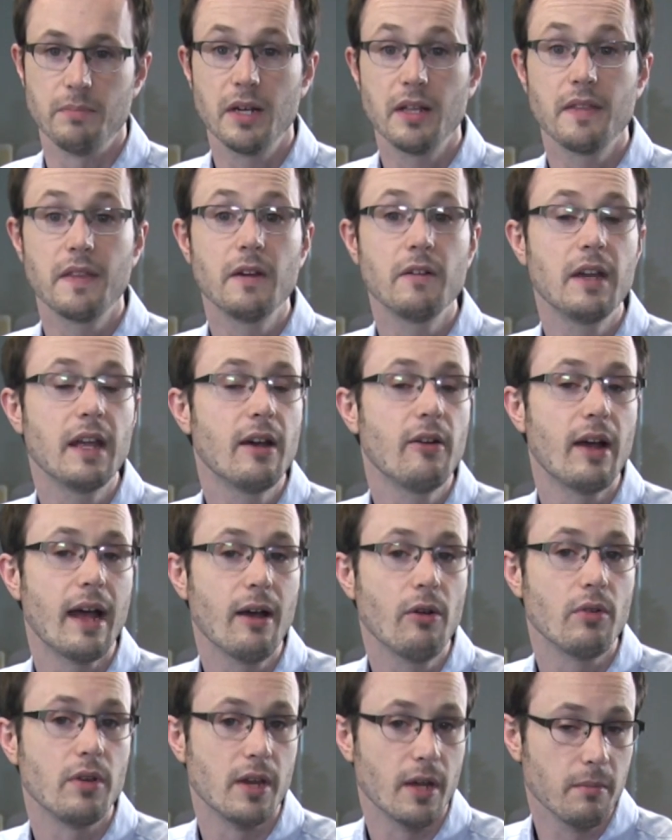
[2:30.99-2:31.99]
but they're now
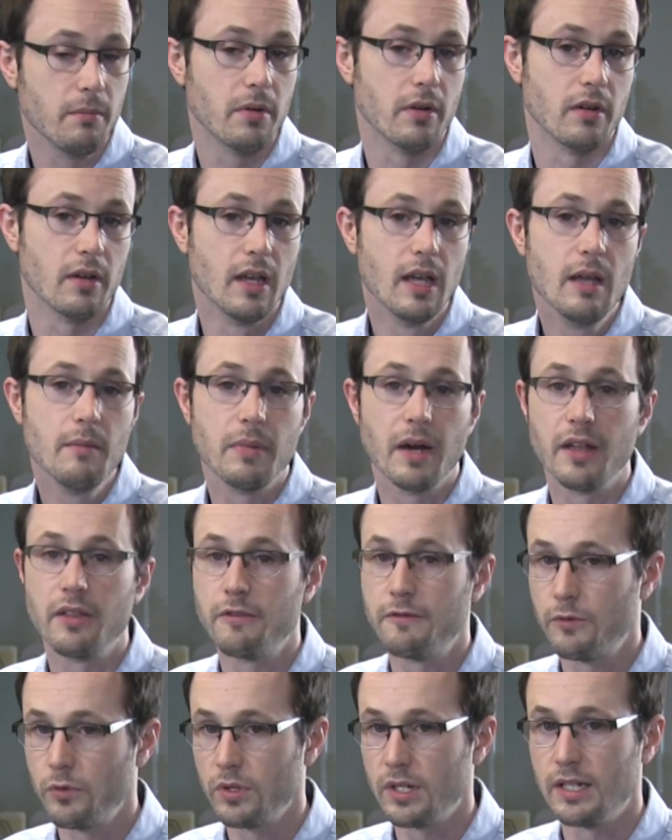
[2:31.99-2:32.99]
outnumbered by the
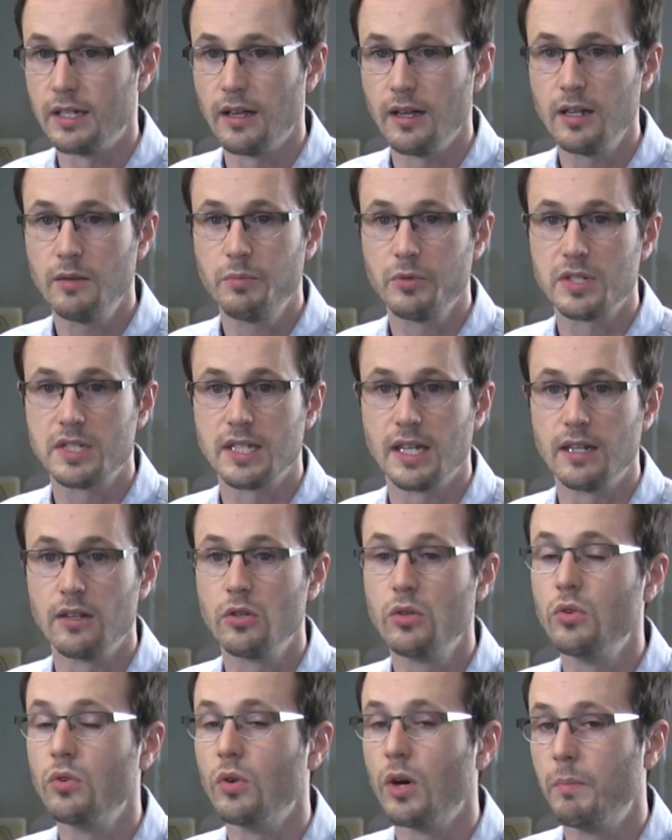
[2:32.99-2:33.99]
49%
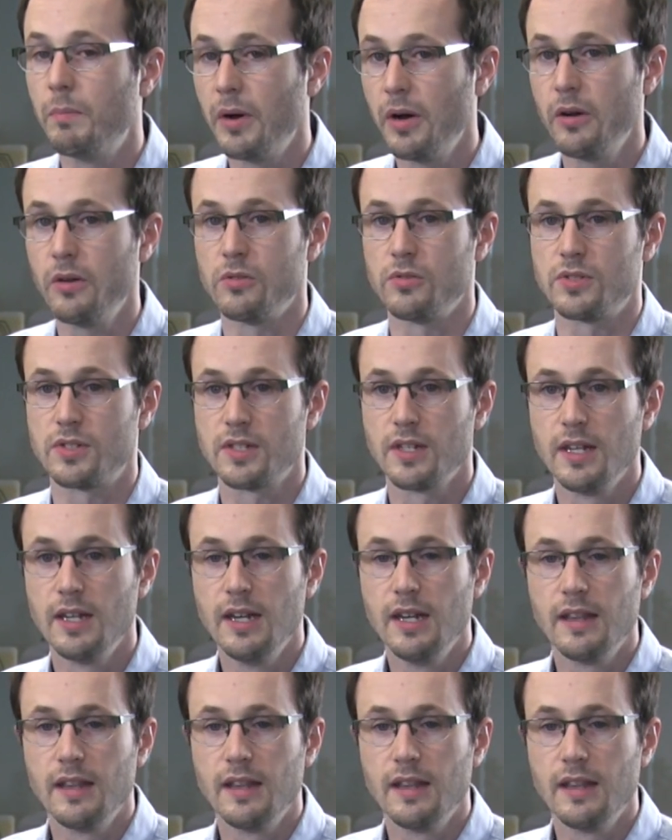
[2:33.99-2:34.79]
who oppose.